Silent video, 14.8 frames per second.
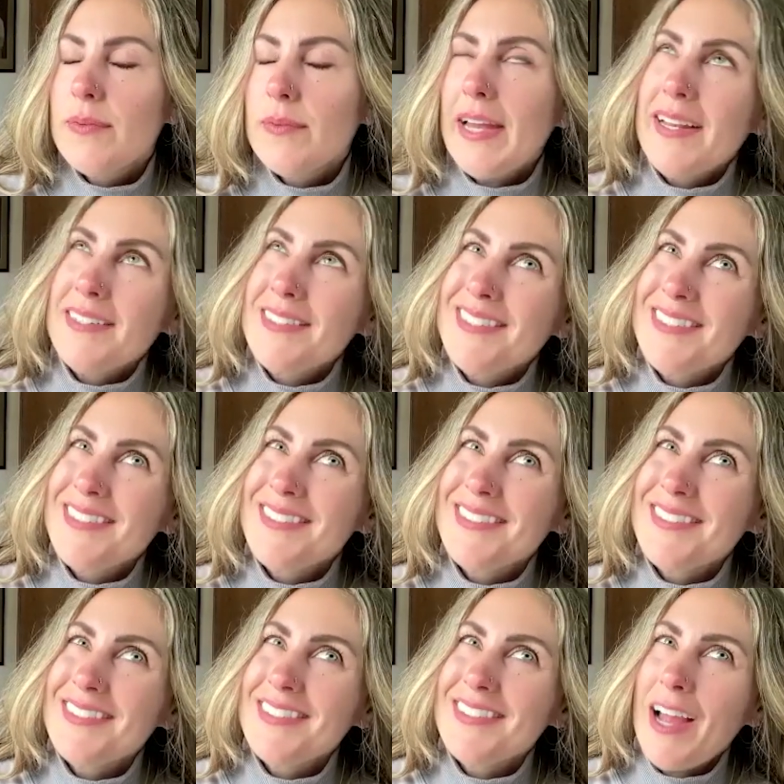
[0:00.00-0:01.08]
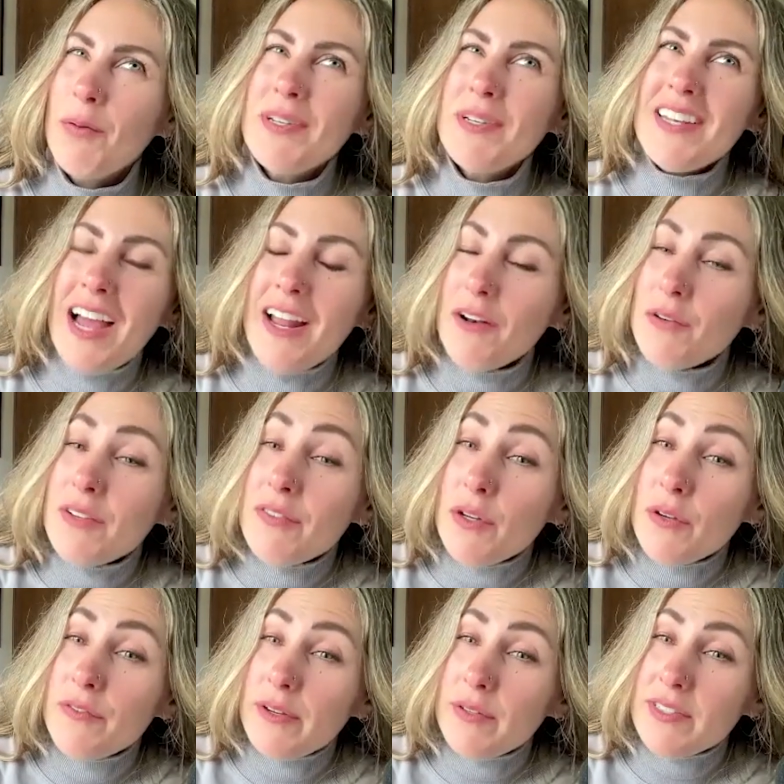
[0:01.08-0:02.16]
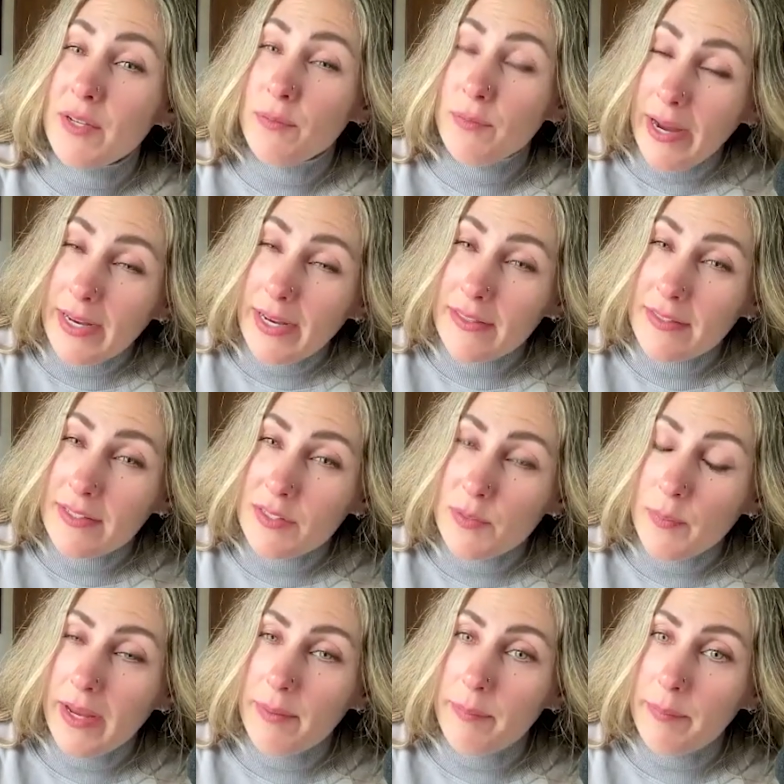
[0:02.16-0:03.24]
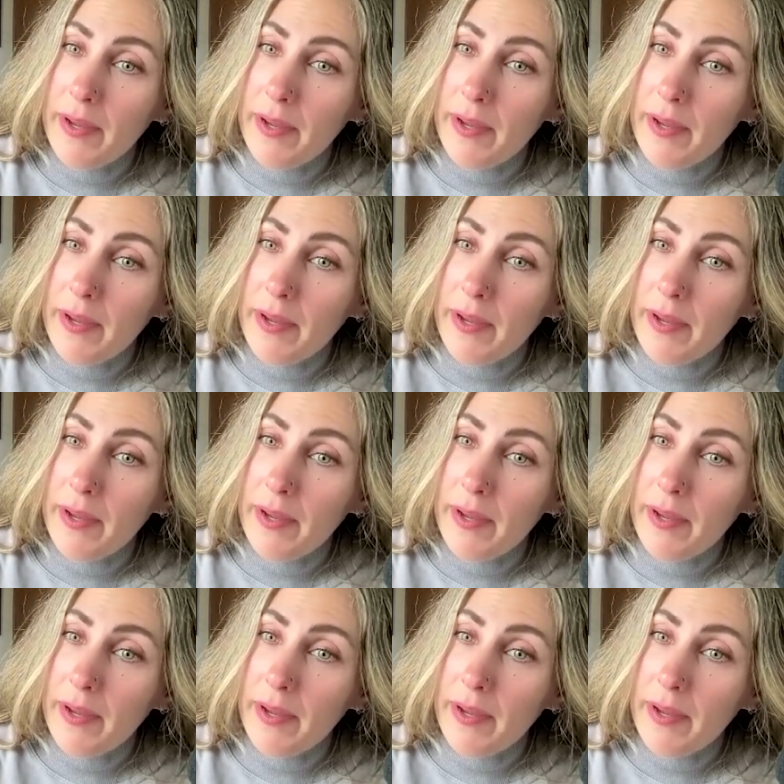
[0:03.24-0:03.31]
I guess, I don't even know if I would say write it this way,